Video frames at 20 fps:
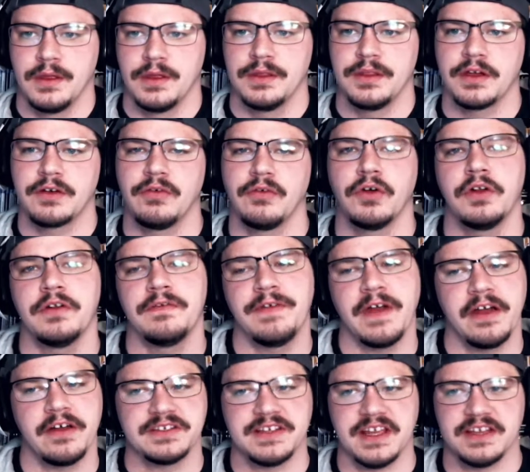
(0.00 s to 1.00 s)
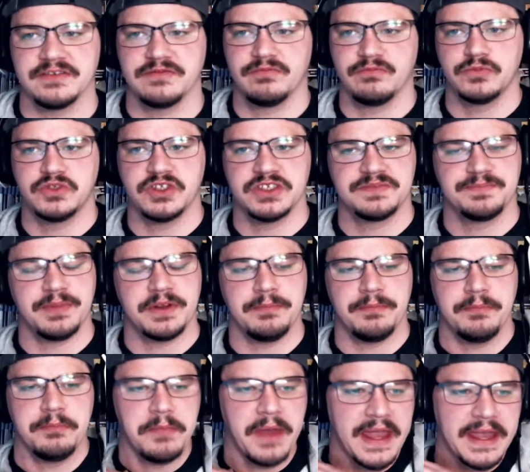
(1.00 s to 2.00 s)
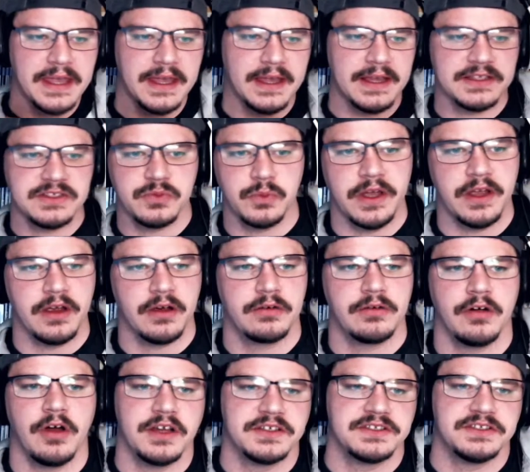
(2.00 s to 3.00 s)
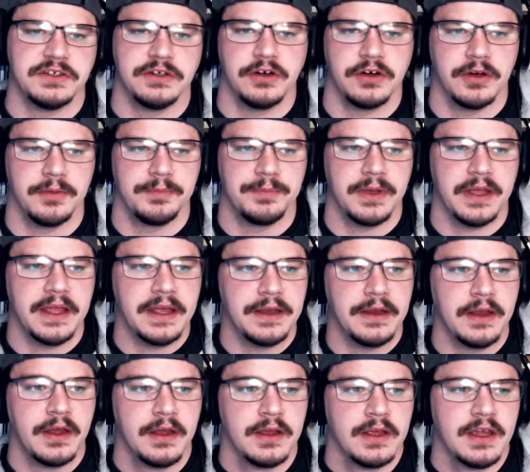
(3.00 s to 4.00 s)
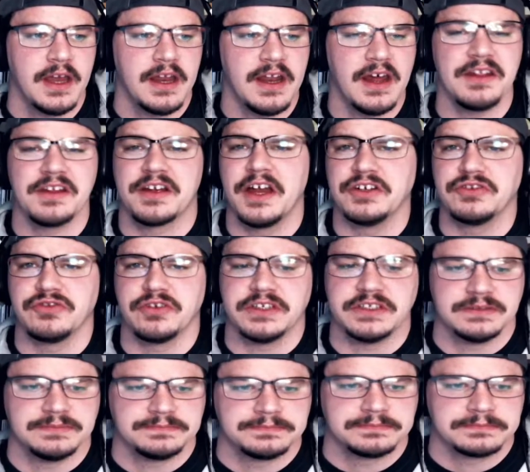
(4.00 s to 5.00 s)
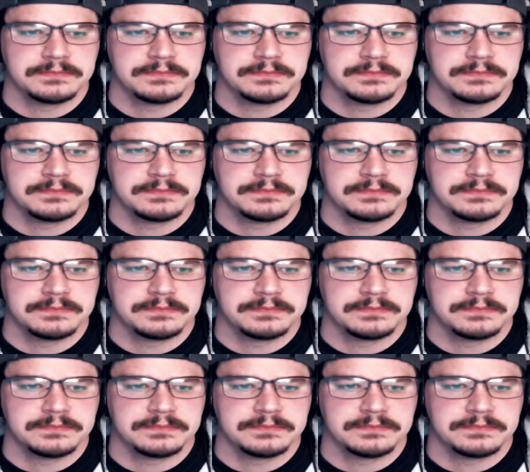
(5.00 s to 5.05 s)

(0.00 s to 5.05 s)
The coronavirus has just been making its way across Europe and other countries.